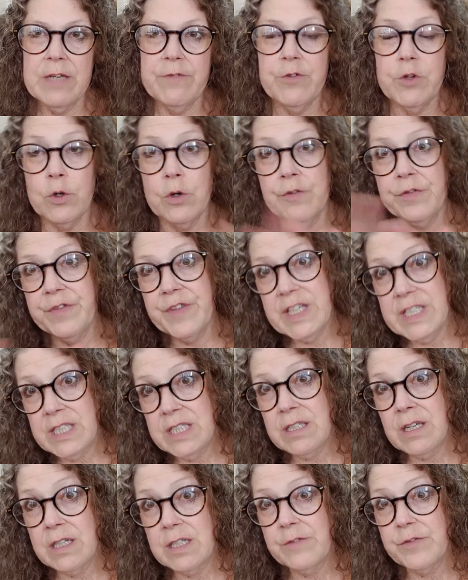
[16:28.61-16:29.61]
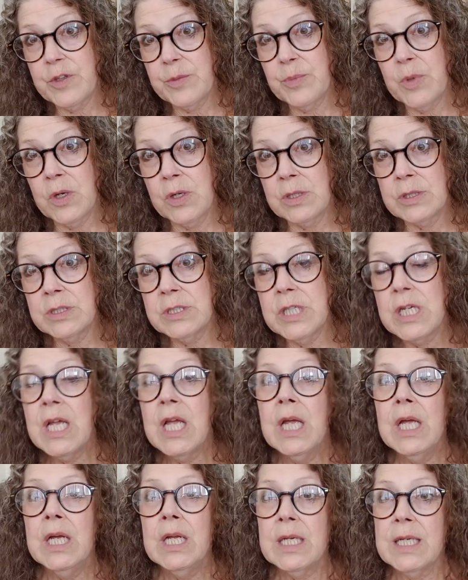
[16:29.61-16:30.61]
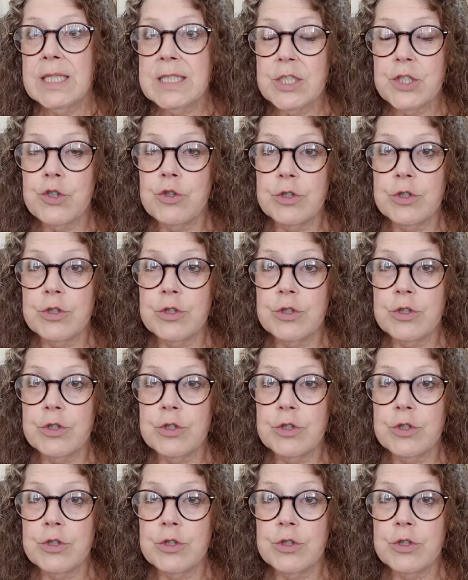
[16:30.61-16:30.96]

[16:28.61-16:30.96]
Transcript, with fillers: If you're on this side of the pond, let's